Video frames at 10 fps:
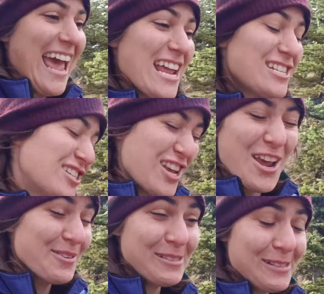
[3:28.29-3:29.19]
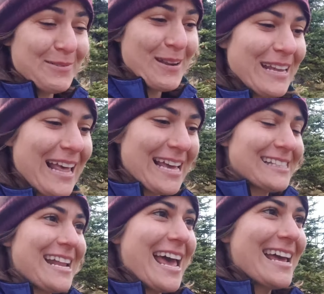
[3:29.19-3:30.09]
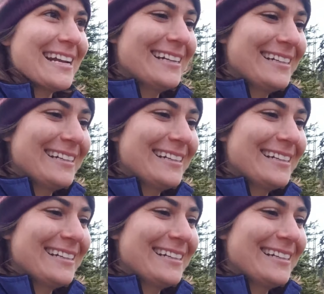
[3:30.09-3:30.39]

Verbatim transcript: And shit was it windy last night!